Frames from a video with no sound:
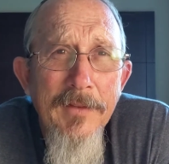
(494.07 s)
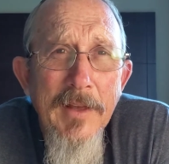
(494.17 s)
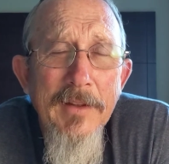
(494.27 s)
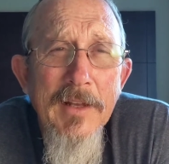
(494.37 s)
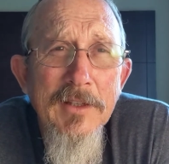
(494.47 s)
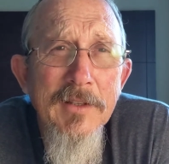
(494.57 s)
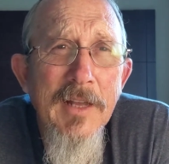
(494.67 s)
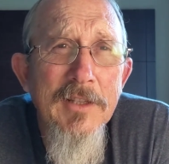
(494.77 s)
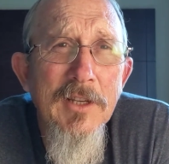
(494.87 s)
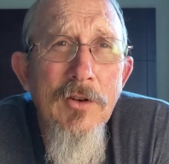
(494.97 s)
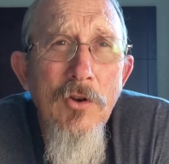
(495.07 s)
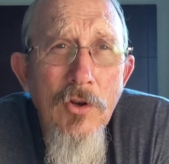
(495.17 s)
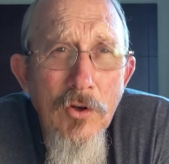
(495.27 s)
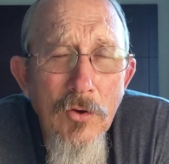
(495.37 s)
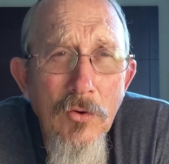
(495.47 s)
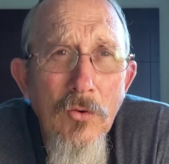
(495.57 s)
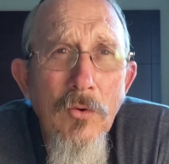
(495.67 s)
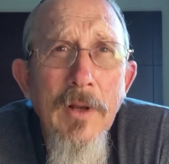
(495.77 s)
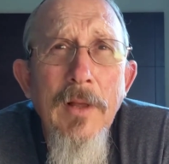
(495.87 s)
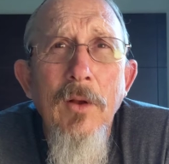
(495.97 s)
That's a
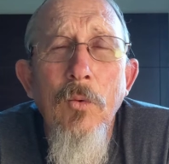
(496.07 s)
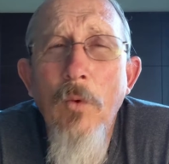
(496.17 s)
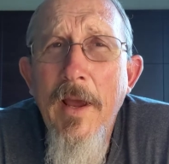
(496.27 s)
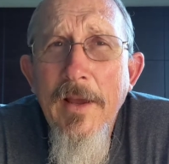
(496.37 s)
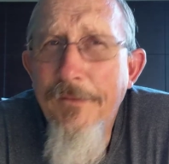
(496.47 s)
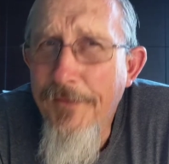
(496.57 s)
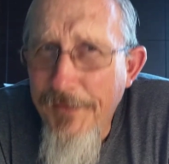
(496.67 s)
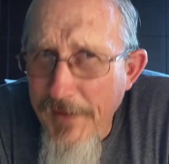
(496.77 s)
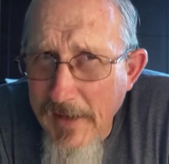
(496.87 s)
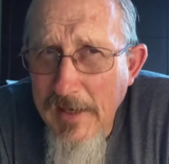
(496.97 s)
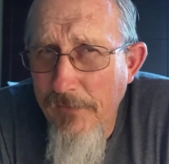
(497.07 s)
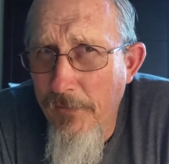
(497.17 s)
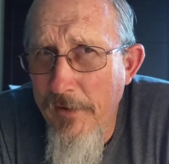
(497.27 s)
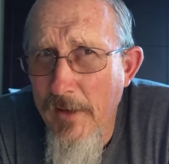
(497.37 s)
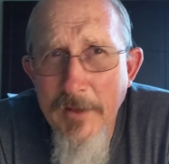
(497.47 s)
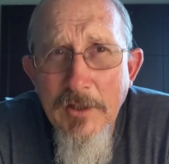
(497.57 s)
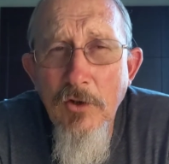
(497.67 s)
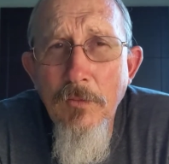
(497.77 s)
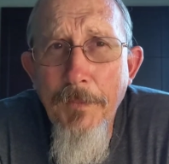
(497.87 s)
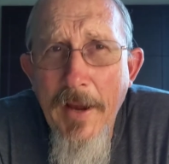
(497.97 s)
new way of thinking for them. That's a
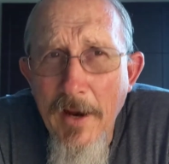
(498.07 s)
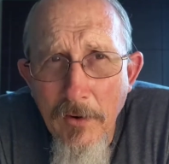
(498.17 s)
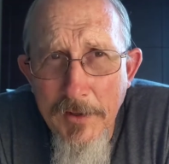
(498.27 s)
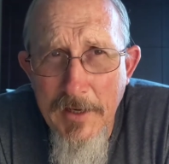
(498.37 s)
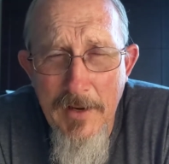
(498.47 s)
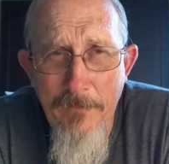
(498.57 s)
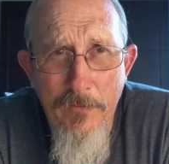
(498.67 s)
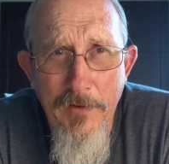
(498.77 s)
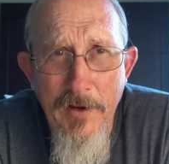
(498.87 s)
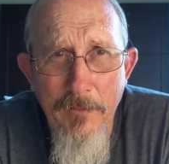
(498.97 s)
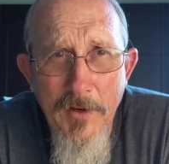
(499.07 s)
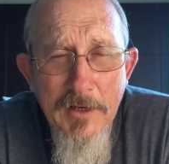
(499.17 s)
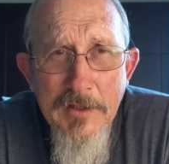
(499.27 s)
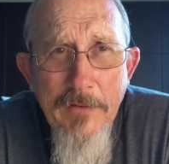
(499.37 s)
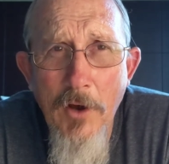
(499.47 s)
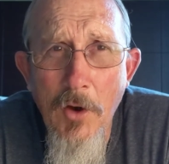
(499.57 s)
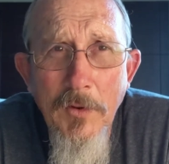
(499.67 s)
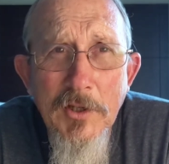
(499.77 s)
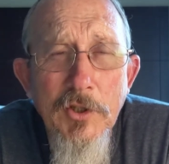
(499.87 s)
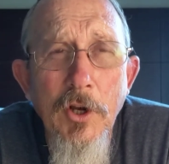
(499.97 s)
new paradigm for them, because they've
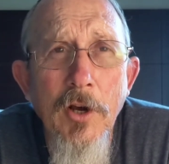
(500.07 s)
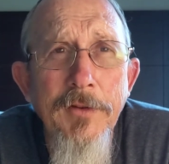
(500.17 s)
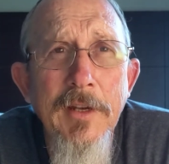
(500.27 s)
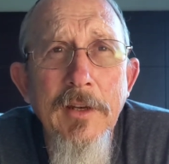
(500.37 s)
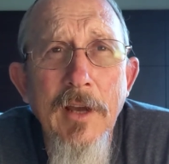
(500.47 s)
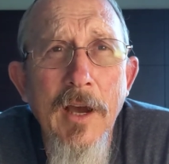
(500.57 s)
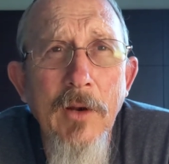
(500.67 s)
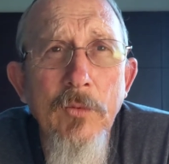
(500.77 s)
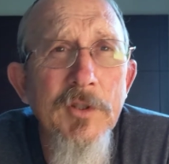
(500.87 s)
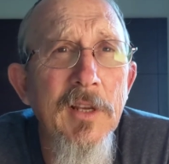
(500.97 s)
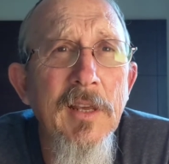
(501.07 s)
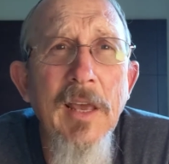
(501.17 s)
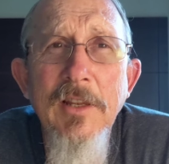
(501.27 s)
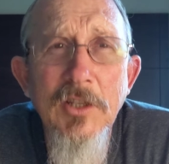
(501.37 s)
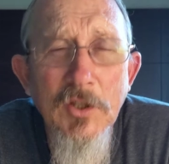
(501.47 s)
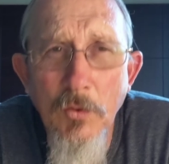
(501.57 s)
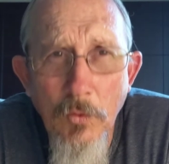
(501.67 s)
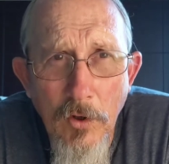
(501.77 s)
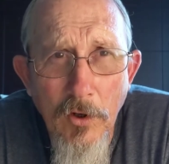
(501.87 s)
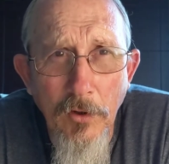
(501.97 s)
always thought that God was against the
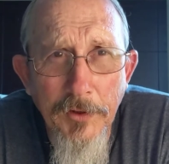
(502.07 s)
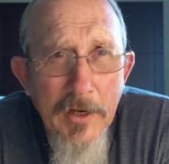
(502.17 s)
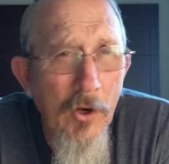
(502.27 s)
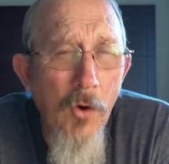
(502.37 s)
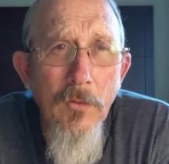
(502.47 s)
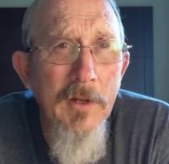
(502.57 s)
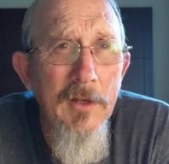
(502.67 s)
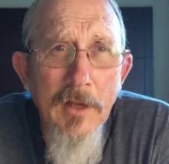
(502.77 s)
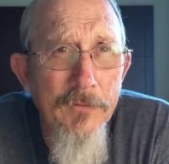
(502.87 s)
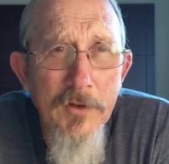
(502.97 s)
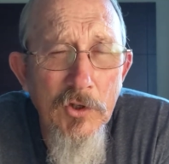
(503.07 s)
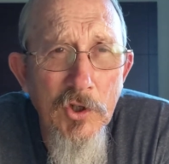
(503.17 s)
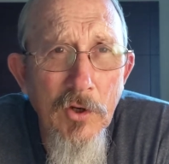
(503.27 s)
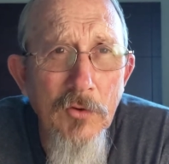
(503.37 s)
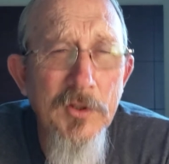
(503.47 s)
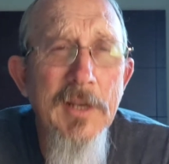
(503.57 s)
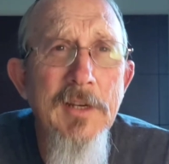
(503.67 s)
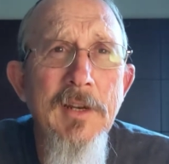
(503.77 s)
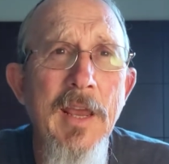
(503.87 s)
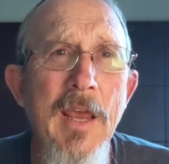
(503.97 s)
world and only loved the Jews. They
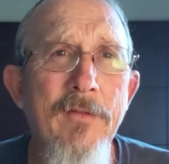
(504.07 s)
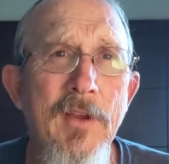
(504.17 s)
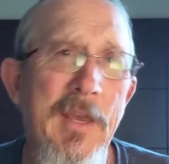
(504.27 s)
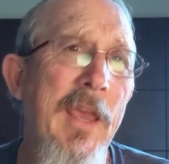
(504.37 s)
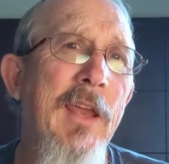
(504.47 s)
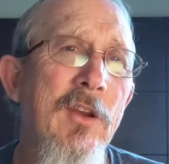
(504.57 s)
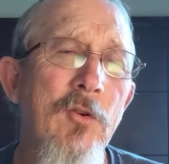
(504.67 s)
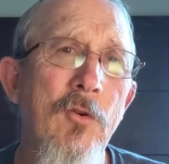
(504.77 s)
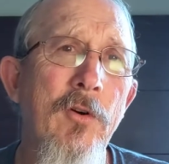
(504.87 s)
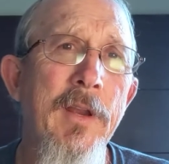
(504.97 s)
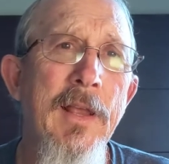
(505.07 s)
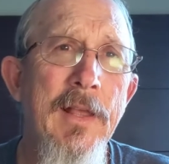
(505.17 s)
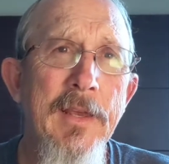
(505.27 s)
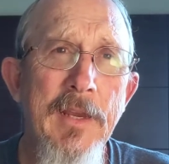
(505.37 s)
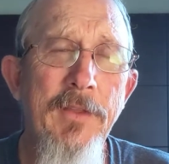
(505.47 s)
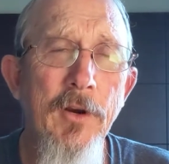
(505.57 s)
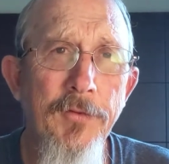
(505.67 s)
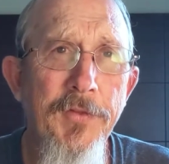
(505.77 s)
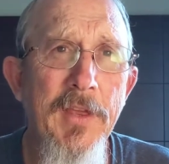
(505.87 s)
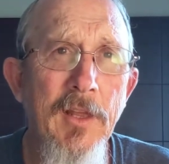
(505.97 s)
didn't have a category in their
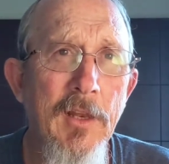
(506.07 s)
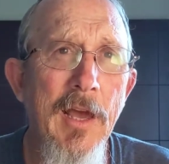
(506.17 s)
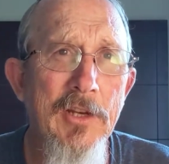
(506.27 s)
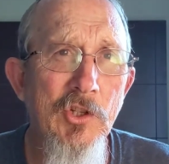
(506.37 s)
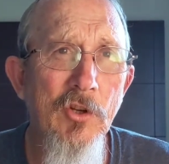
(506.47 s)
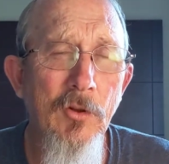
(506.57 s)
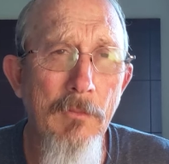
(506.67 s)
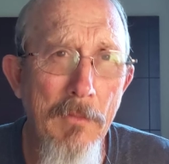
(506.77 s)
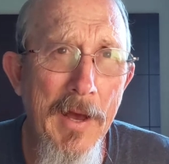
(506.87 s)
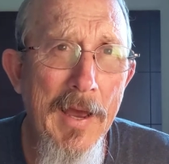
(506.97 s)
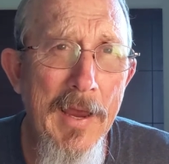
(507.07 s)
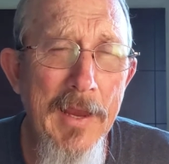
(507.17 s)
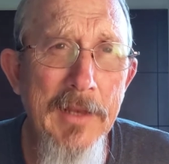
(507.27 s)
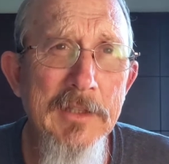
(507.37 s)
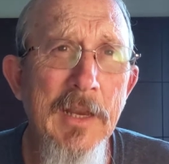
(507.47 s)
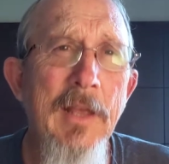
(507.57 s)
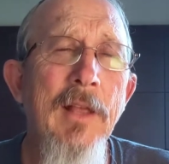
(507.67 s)
theological minds